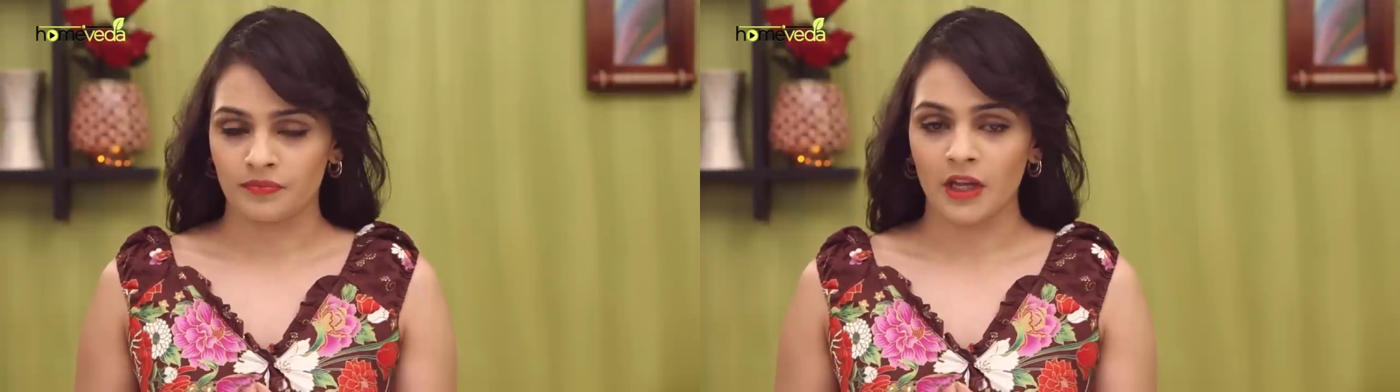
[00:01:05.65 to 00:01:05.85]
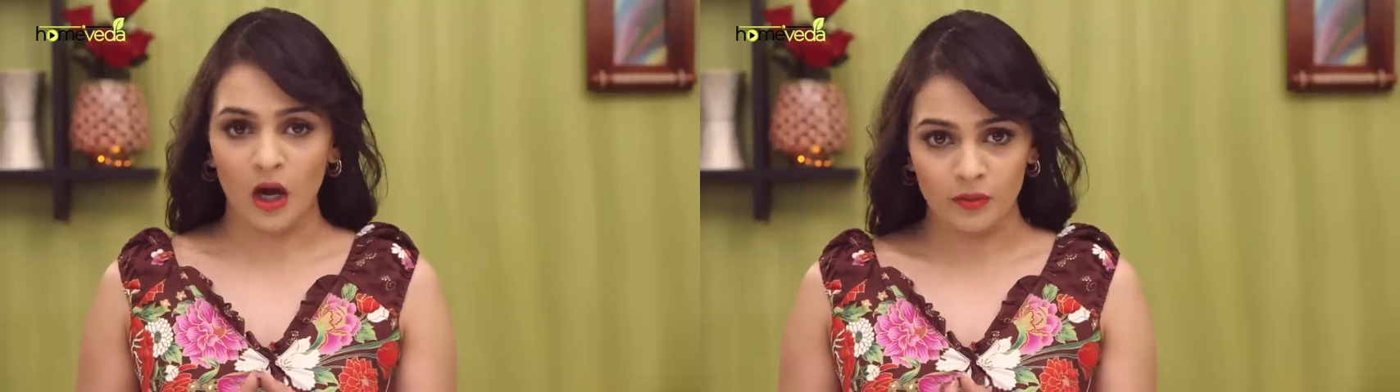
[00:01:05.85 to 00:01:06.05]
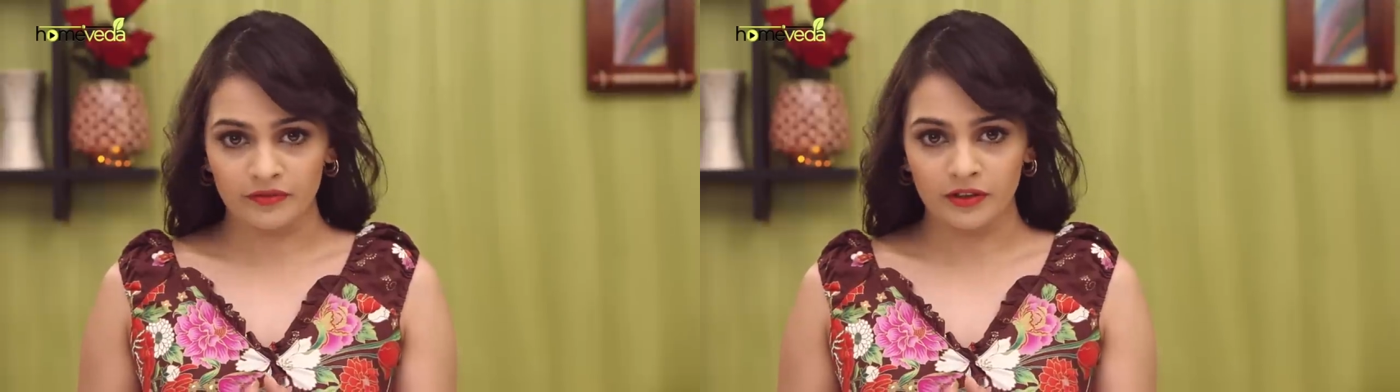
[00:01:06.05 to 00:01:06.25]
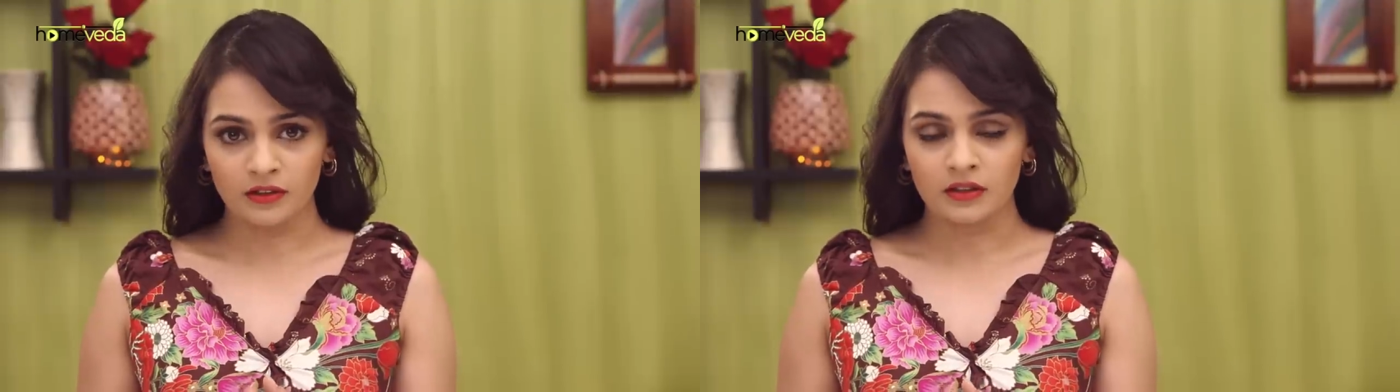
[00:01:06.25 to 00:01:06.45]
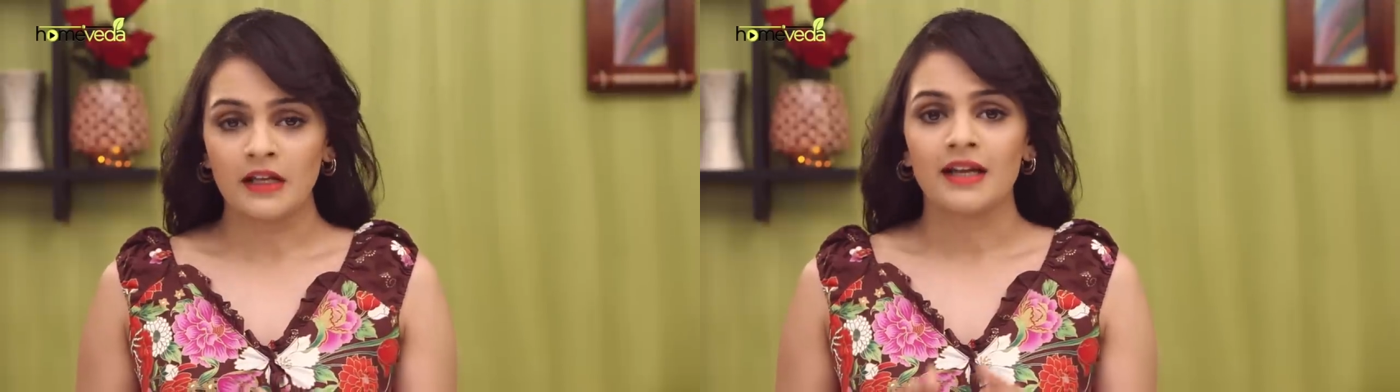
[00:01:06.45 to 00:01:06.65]

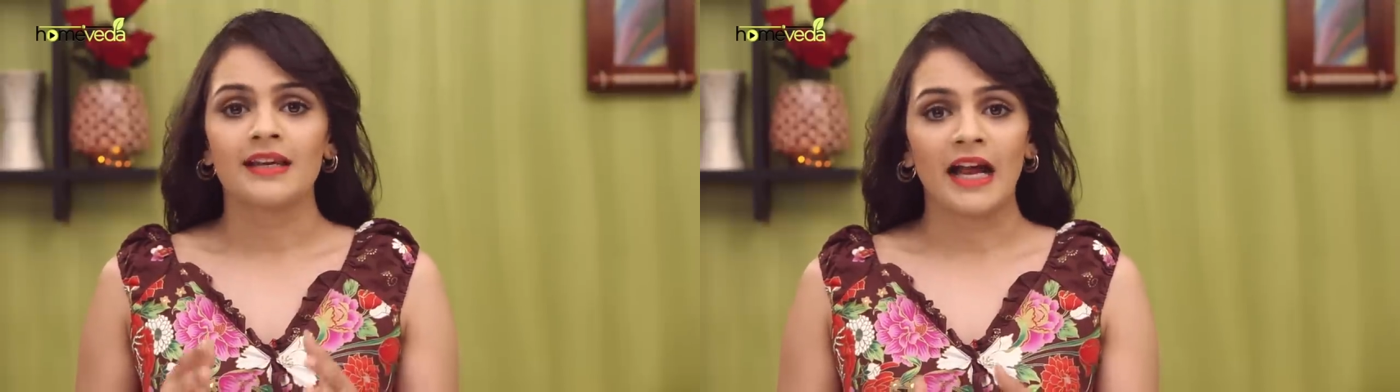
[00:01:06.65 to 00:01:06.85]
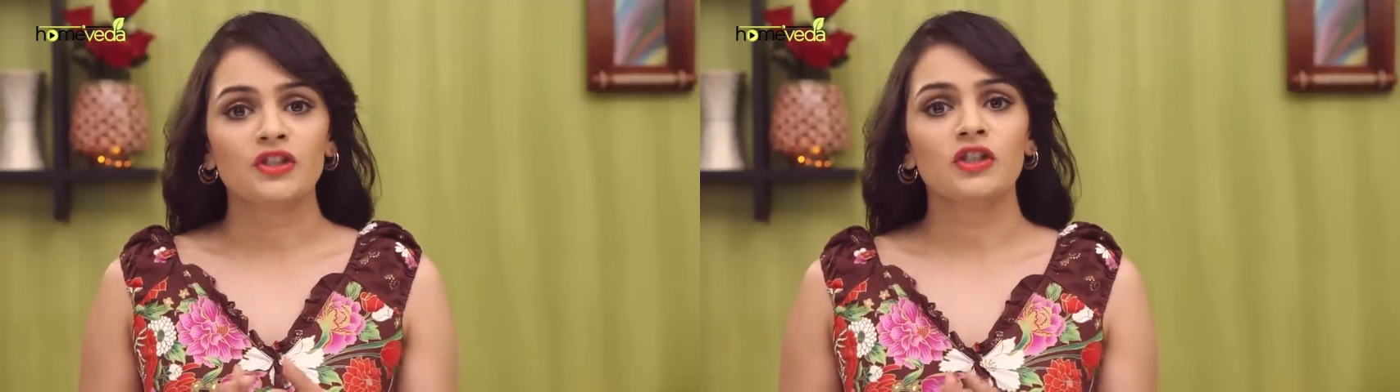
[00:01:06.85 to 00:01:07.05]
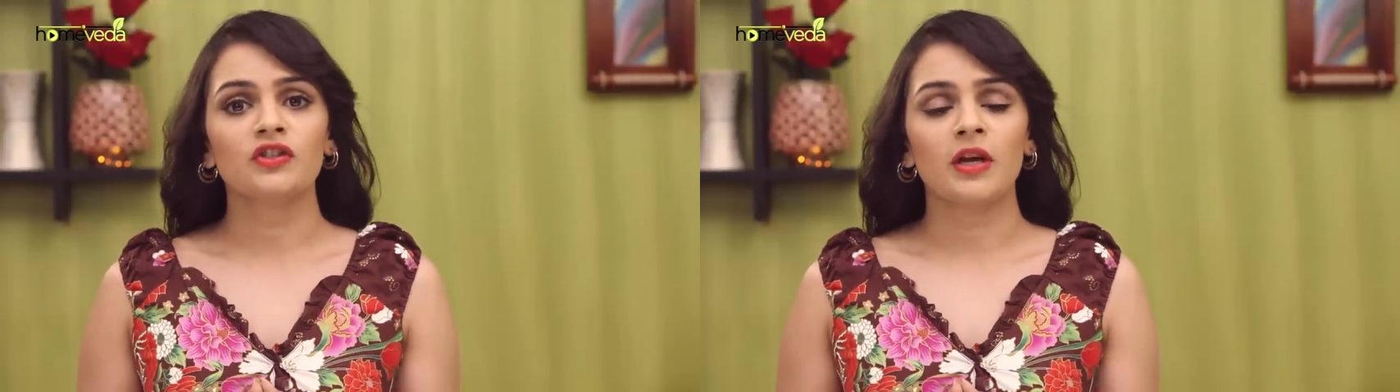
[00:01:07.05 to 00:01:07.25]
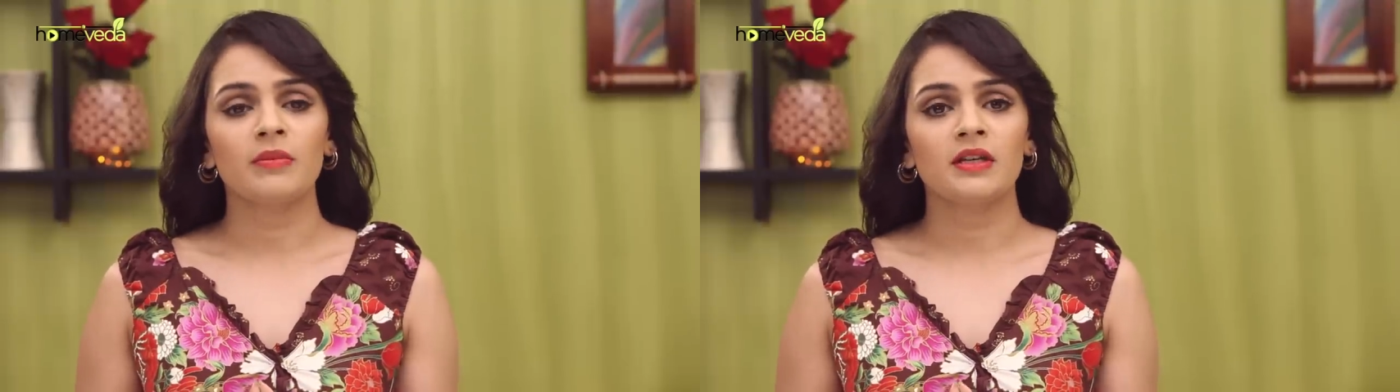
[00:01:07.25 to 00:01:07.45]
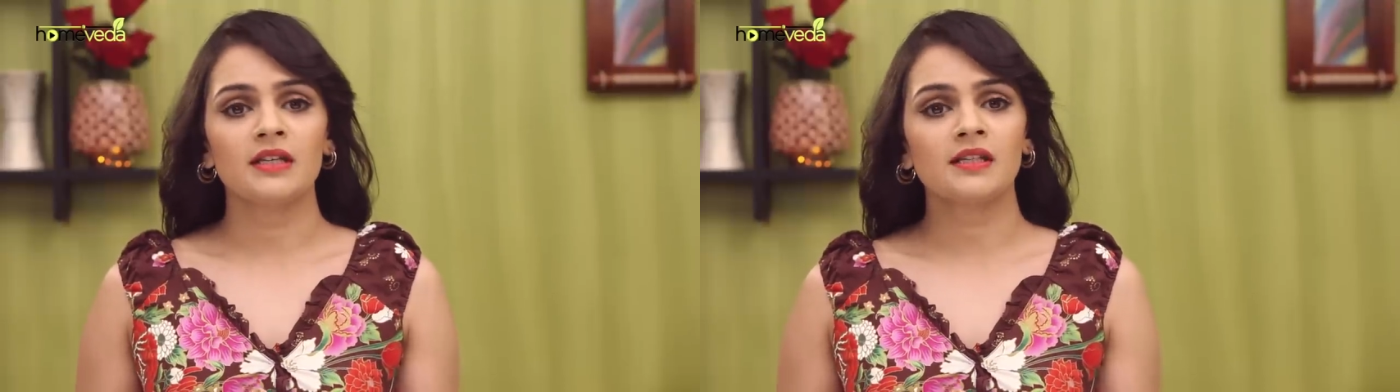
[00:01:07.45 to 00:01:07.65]
However, natural
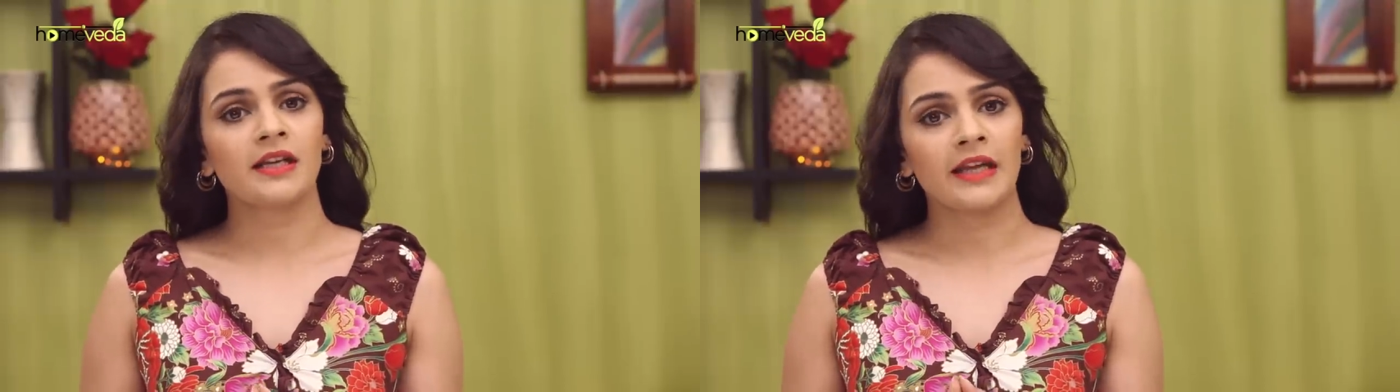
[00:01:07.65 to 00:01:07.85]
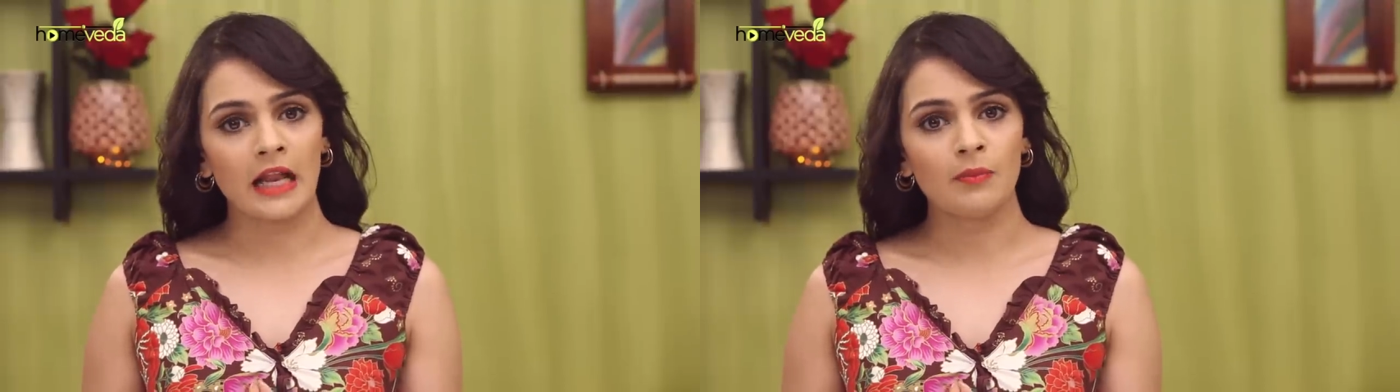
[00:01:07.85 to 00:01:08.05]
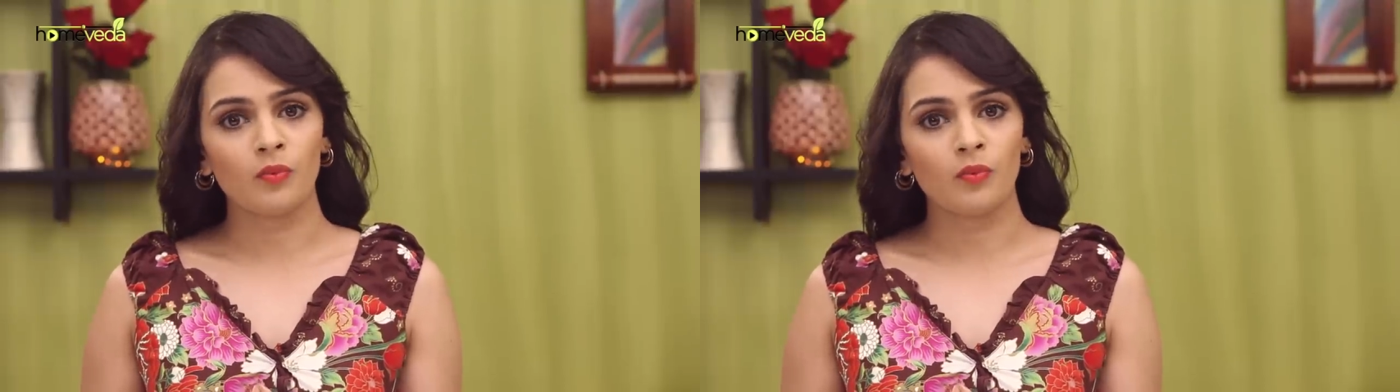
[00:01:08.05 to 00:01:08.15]
remedies can help